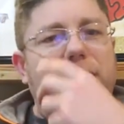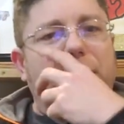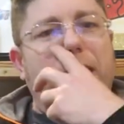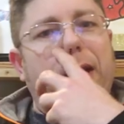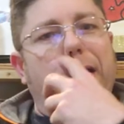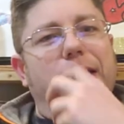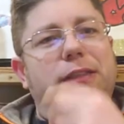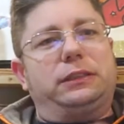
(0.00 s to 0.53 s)

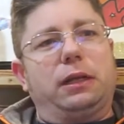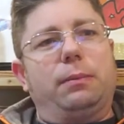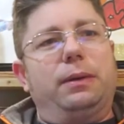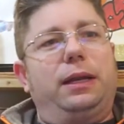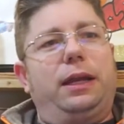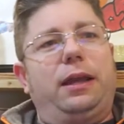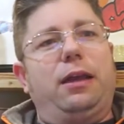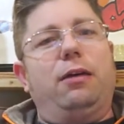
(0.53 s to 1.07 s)
Yeah, some
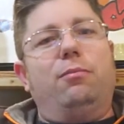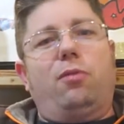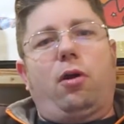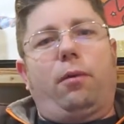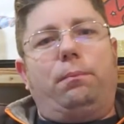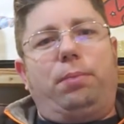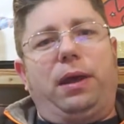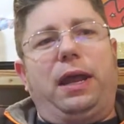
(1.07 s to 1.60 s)
of them
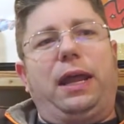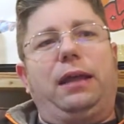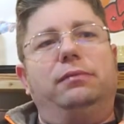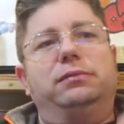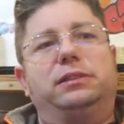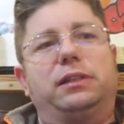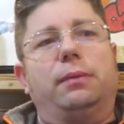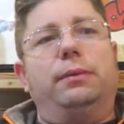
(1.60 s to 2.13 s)
are paved,
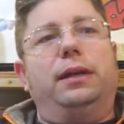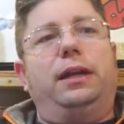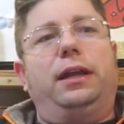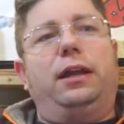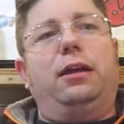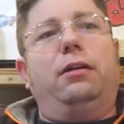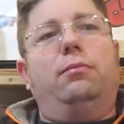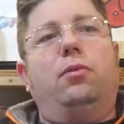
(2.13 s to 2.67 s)
some of
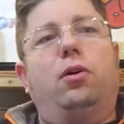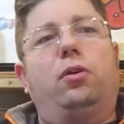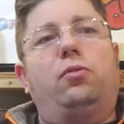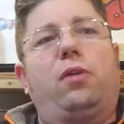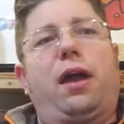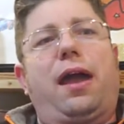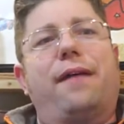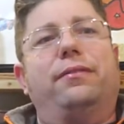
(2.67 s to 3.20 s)
them are
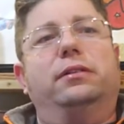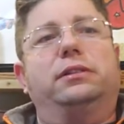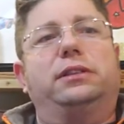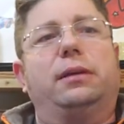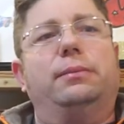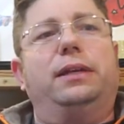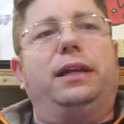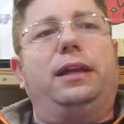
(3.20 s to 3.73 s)
gravel,
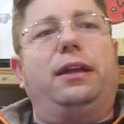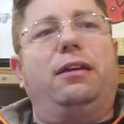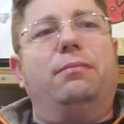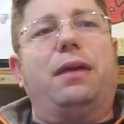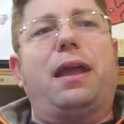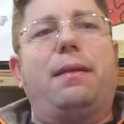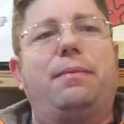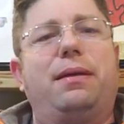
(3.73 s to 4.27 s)
some of
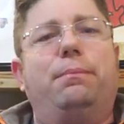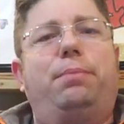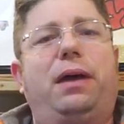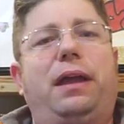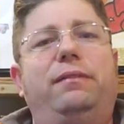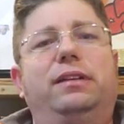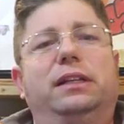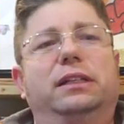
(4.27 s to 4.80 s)
them ain't been
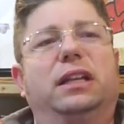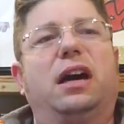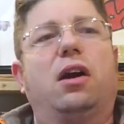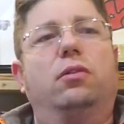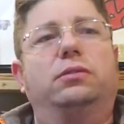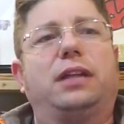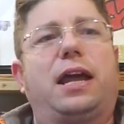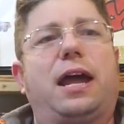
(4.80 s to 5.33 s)
paved in a
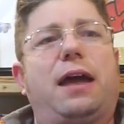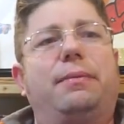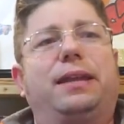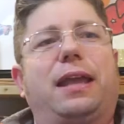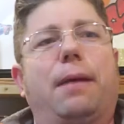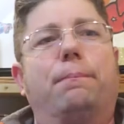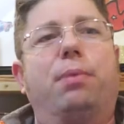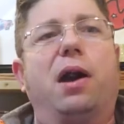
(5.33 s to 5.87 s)
long time.
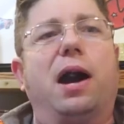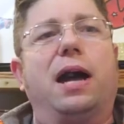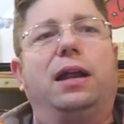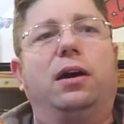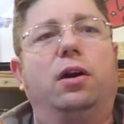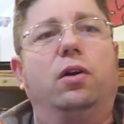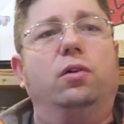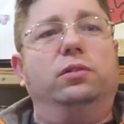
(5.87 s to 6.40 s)
They got
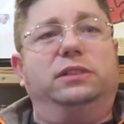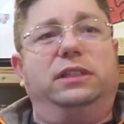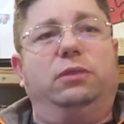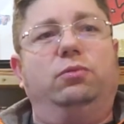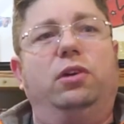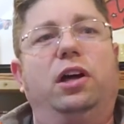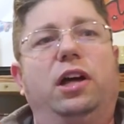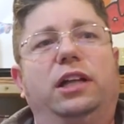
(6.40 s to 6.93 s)
potholes and
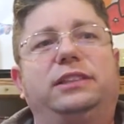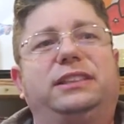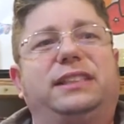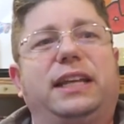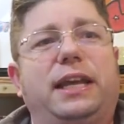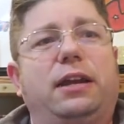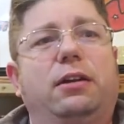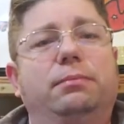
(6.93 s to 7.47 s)
ruts
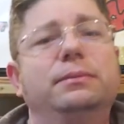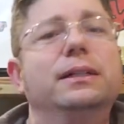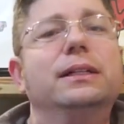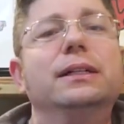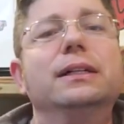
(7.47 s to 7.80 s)
in them.